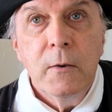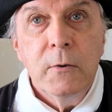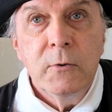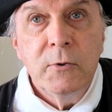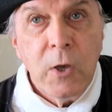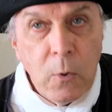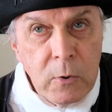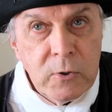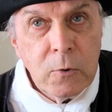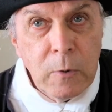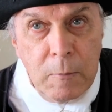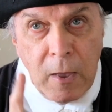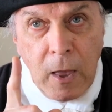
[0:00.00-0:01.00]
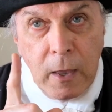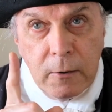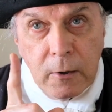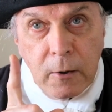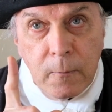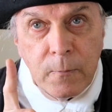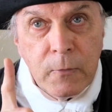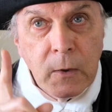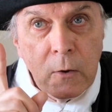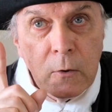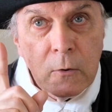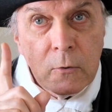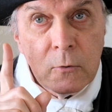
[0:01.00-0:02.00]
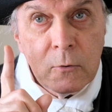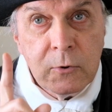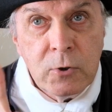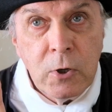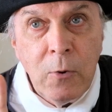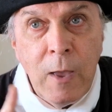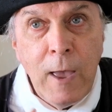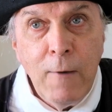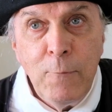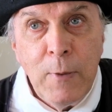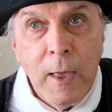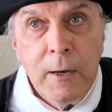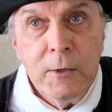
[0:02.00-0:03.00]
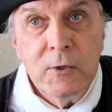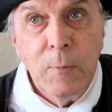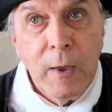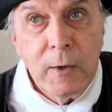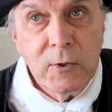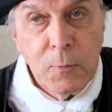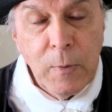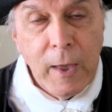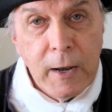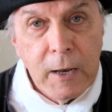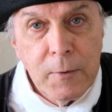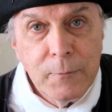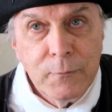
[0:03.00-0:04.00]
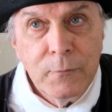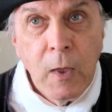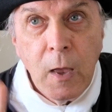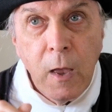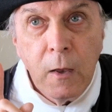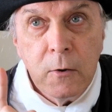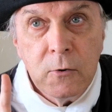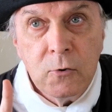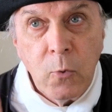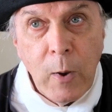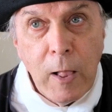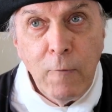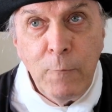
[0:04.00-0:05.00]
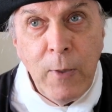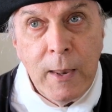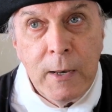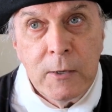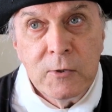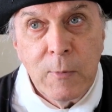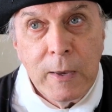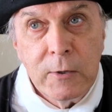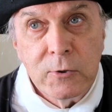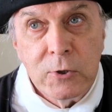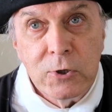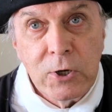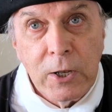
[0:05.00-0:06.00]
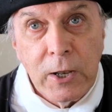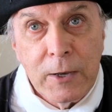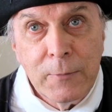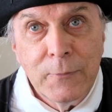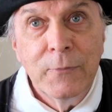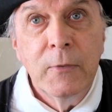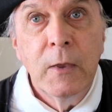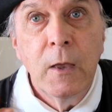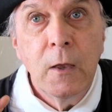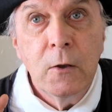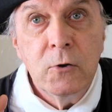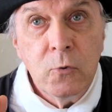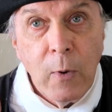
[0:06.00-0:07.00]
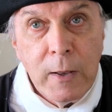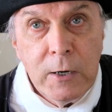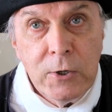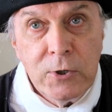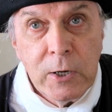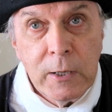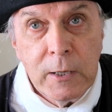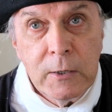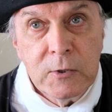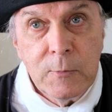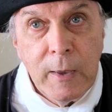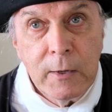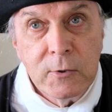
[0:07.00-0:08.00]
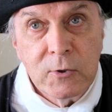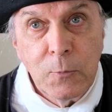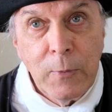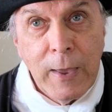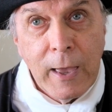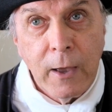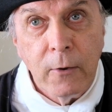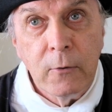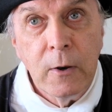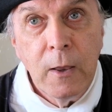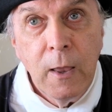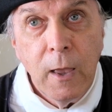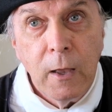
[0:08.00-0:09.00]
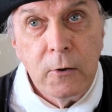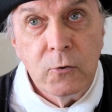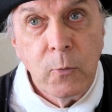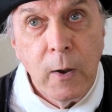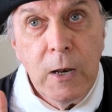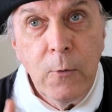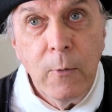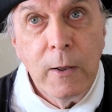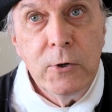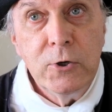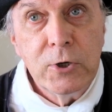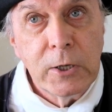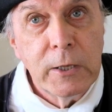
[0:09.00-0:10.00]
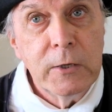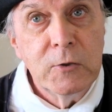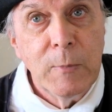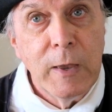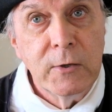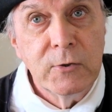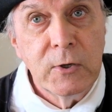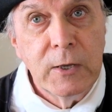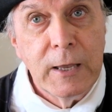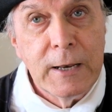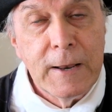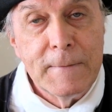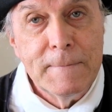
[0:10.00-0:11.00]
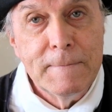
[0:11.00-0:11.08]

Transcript: So as a reminder, 2 halfpennies makes a penny, 12 pennies makes a shilling, 20 shillings makes a pound, and 21 shillings makes a guinea.